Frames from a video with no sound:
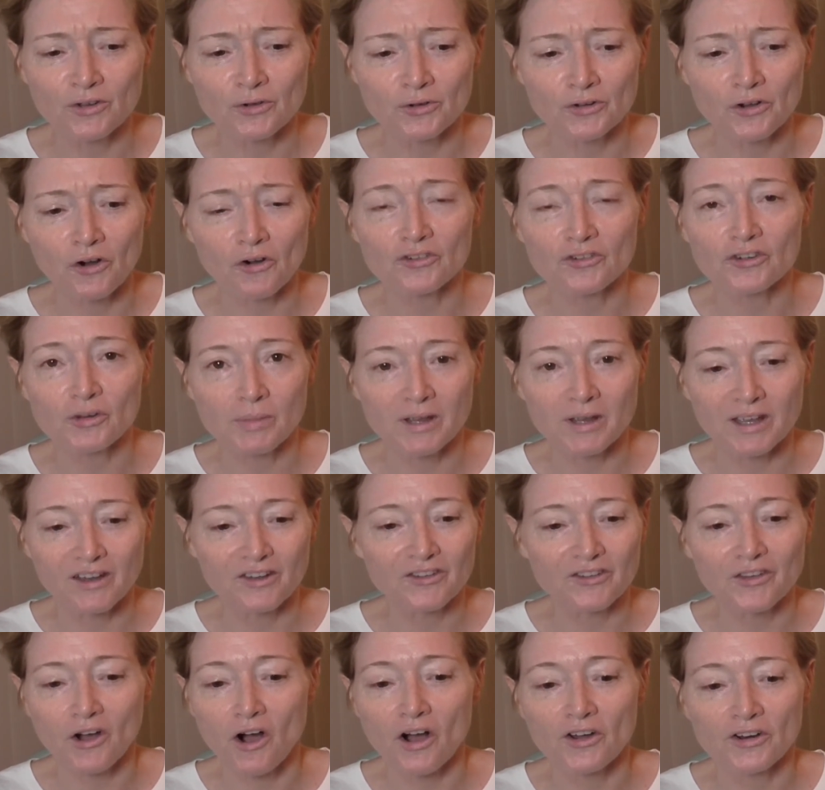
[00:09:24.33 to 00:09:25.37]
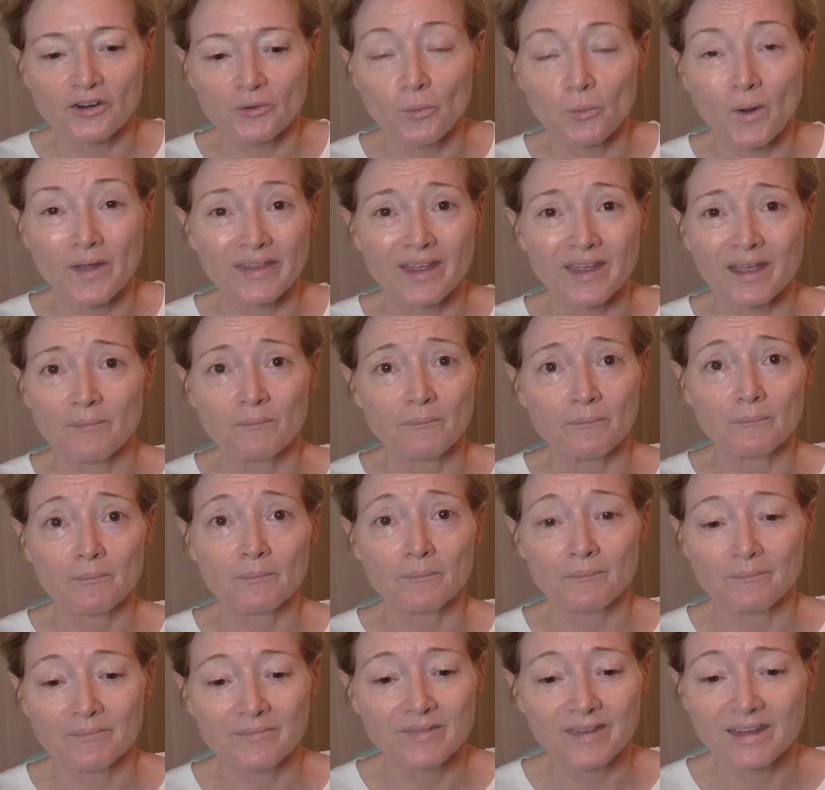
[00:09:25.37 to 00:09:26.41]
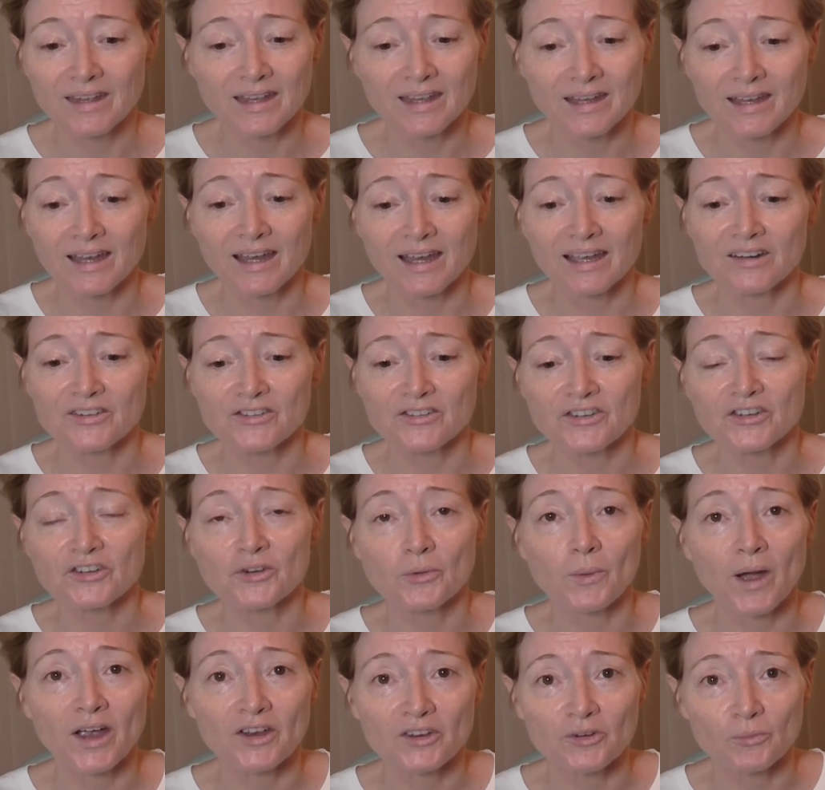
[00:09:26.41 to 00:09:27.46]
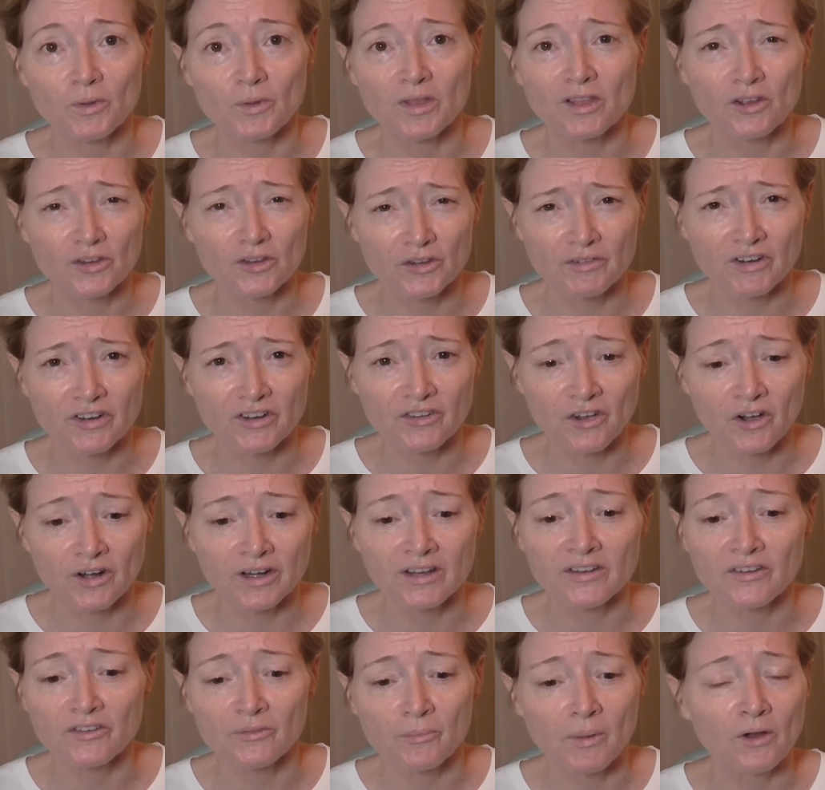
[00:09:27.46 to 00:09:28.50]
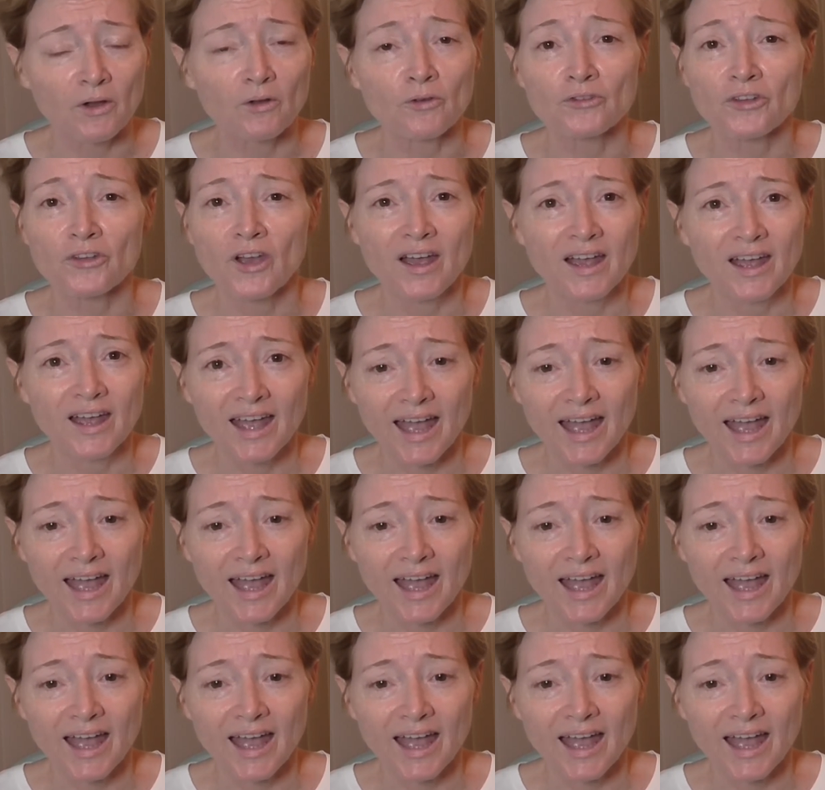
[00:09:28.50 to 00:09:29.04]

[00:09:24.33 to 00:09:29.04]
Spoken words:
your dog to be excited when they're in a situation with lots of exciting smells